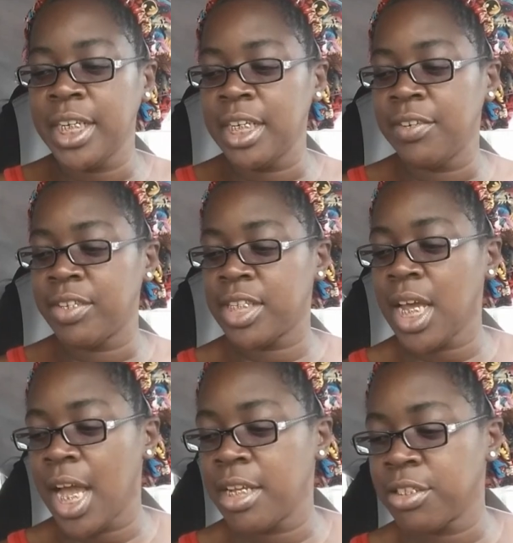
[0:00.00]
to get You
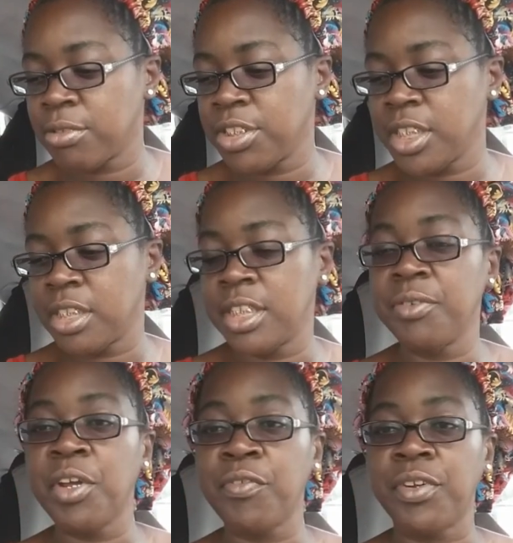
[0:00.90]
tired so she can
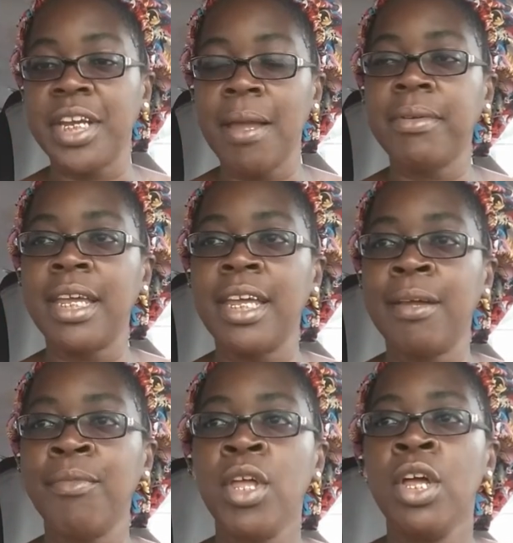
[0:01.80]
get ready for nap
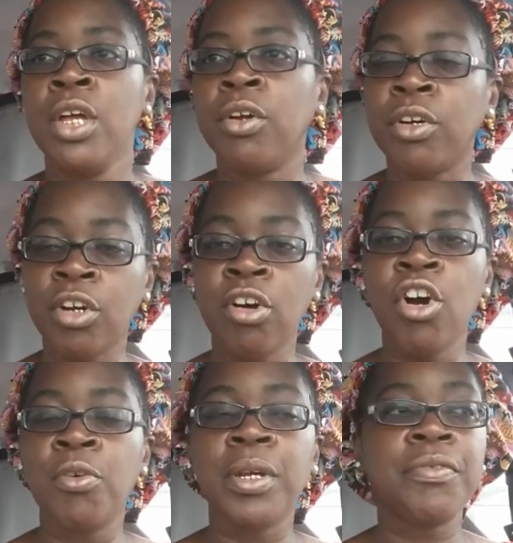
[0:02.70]
time. Gonna go
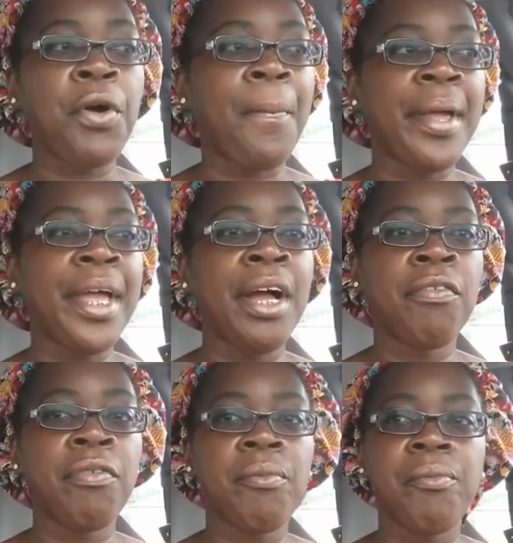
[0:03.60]
home, give her a
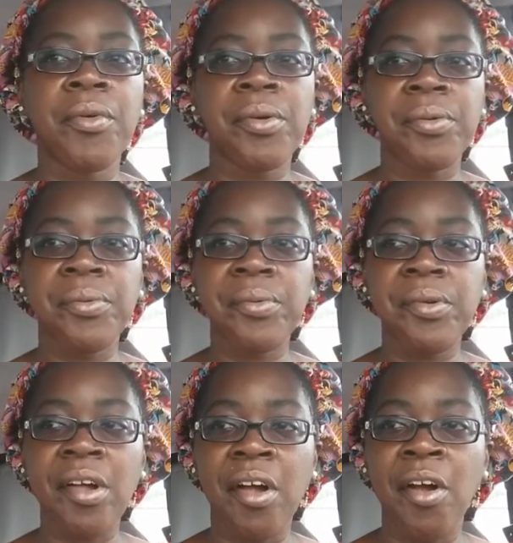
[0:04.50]
bath,
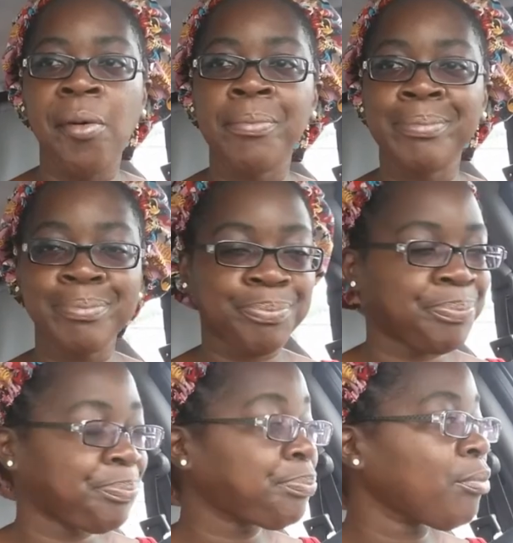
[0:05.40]
um,
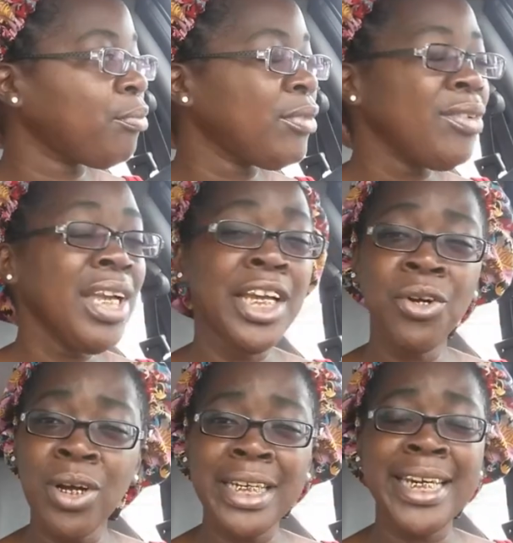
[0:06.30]

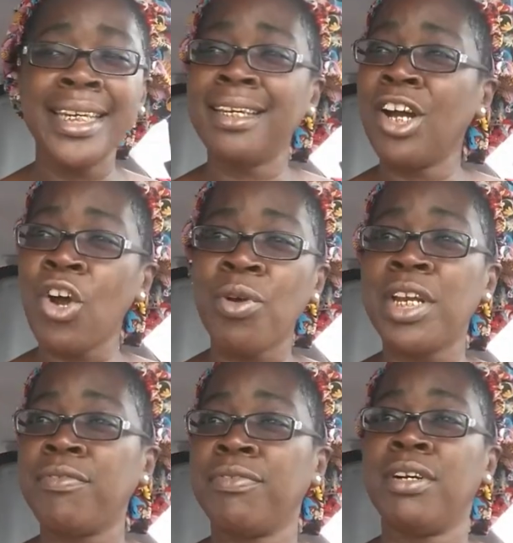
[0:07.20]
and all of that. Get her
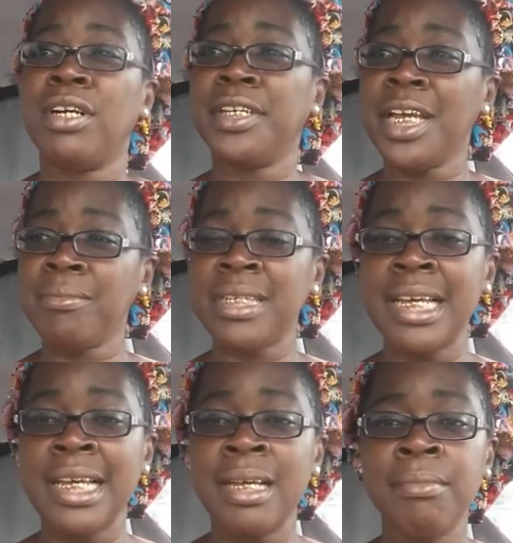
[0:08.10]
ready for her nap
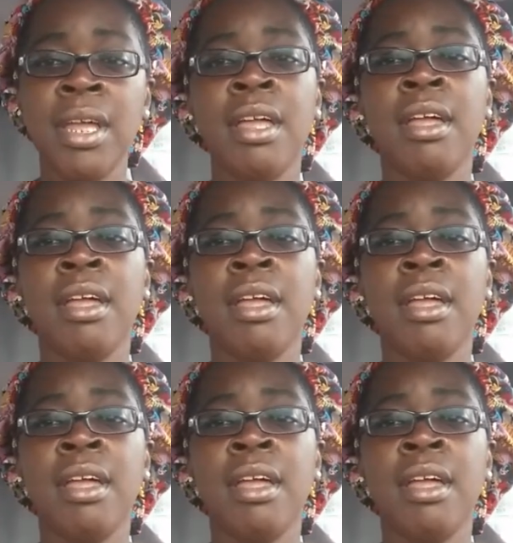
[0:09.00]
time.